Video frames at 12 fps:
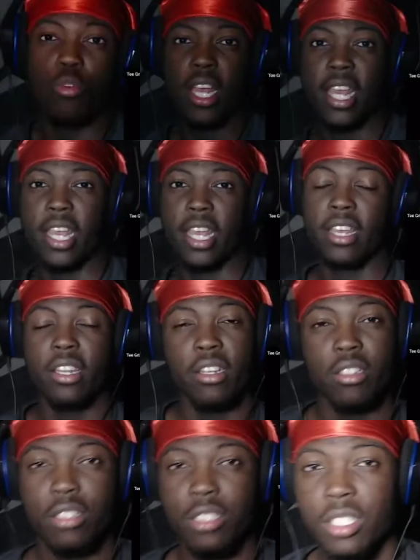hand, nigga.
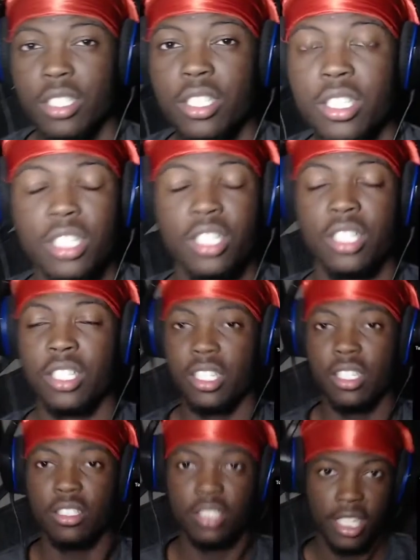You know what
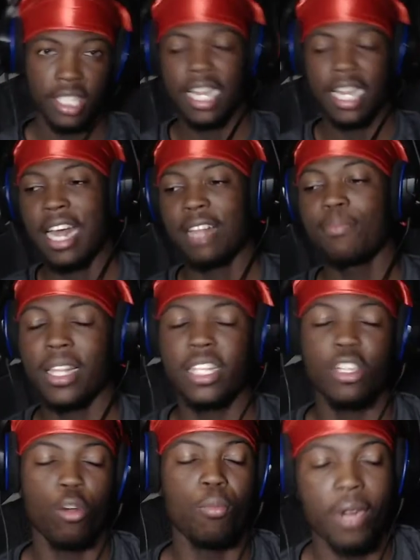I'm saying? That I probably know
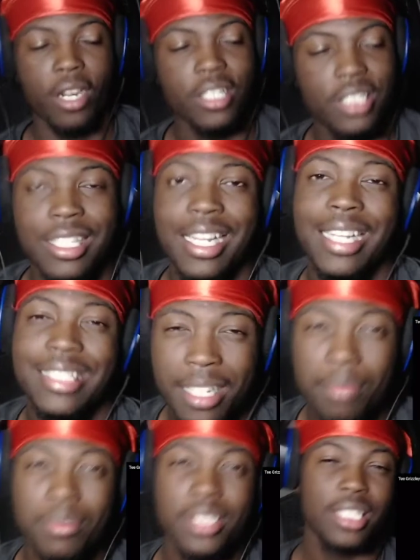personally that tell
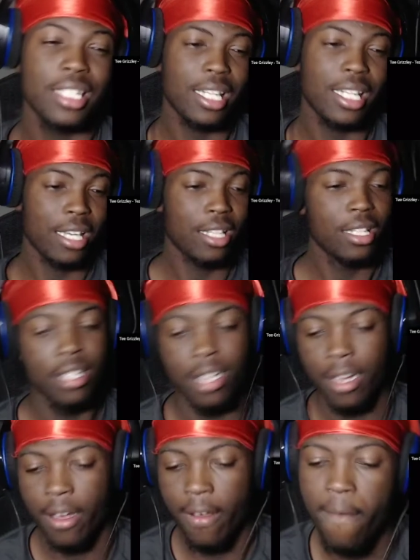me shit like that.
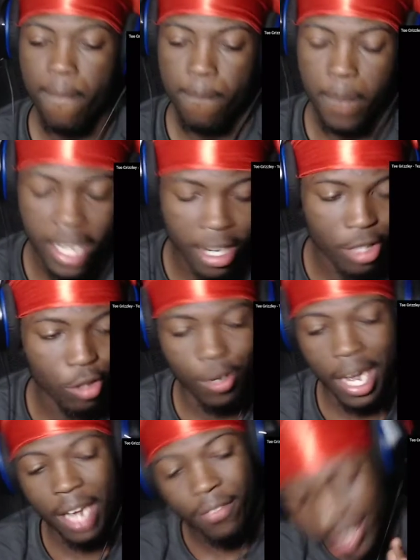But yeah, though, I
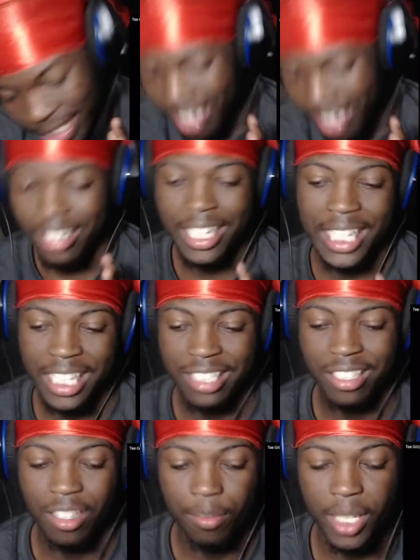ain't finna talk y'all heads
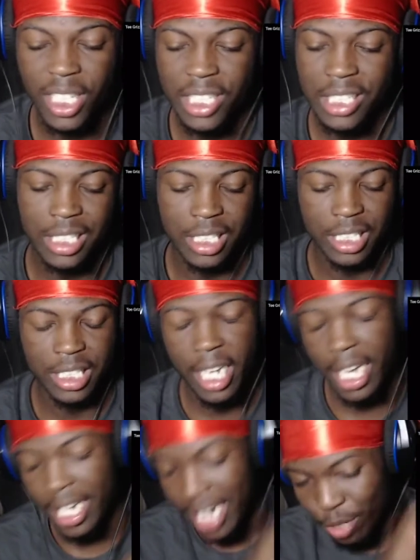off, bro. You know what I'm
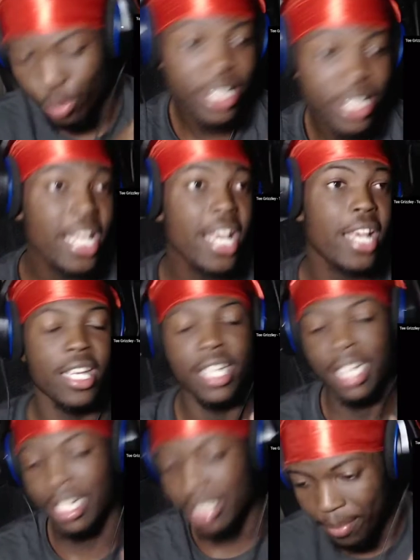saying? That's really it. Y'all
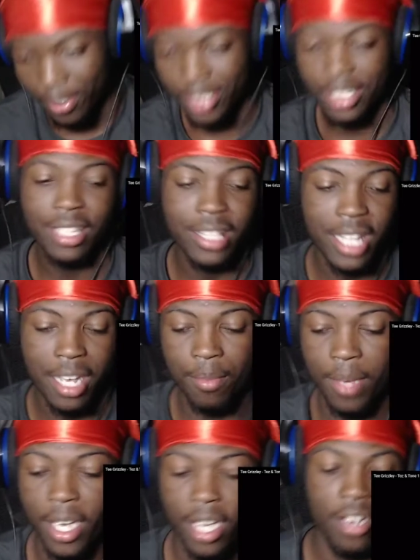tell me what y'all think,
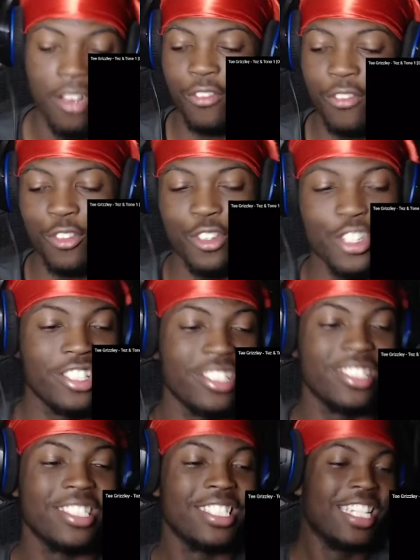man. For real.
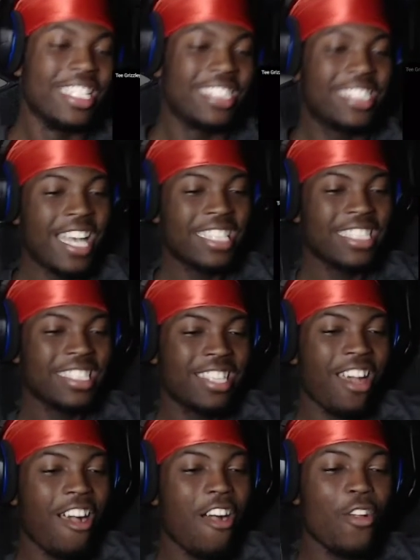Tez and
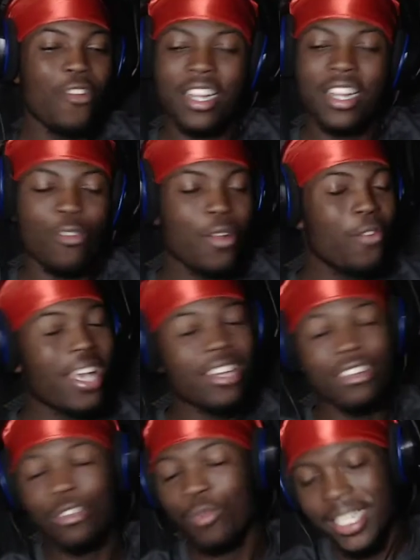Tone, we went on the
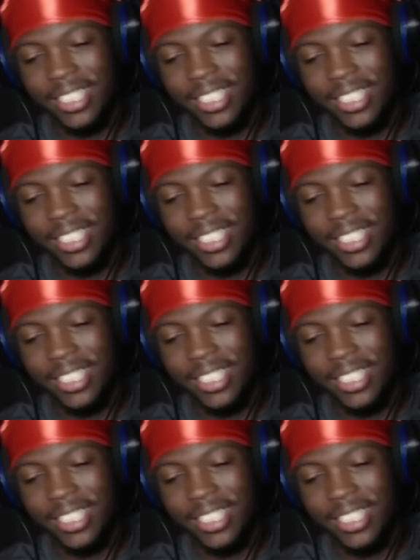rest,